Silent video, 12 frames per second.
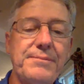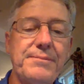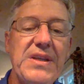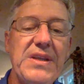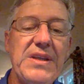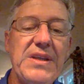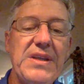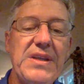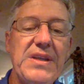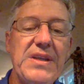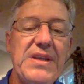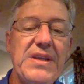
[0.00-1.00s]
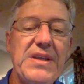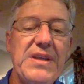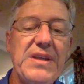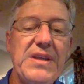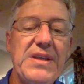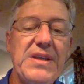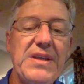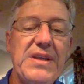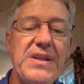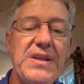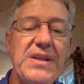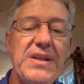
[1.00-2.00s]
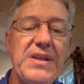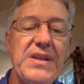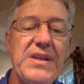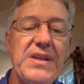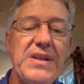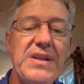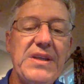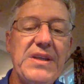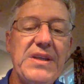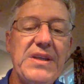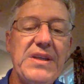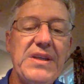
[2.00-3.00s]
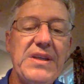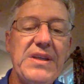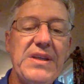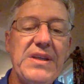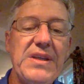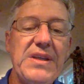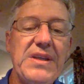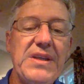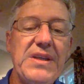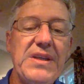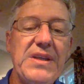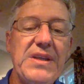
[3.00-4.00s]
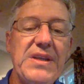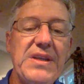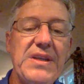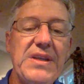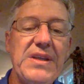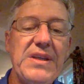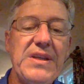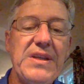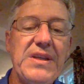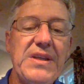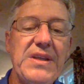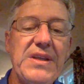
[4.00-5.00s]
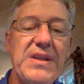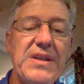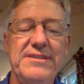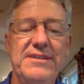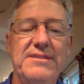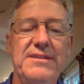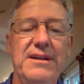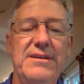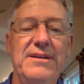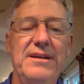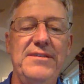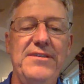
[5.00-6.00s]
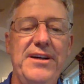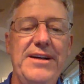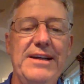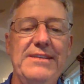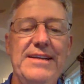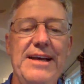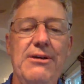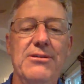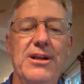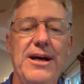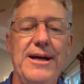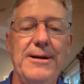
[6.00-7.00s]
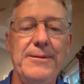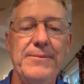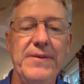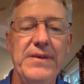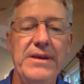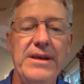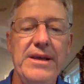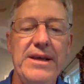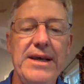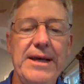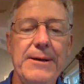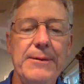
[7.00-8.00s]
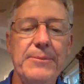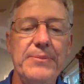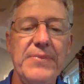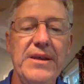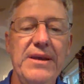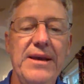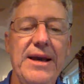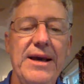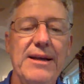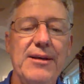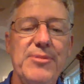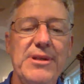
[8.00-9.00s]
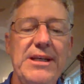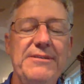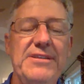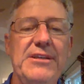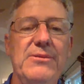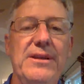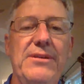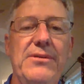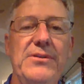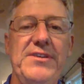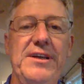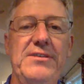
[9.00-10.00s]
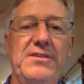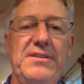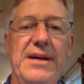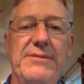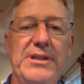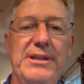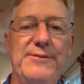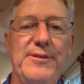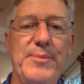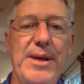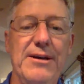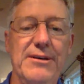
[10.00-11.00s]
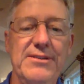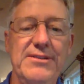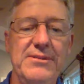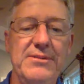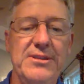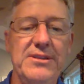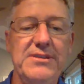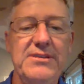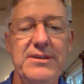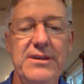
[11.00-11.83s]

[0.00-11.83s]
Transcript: Now that bird is way out on the end of the bell curve. She was a serious outlier, and I believe she went through 6 or 7 different males, which is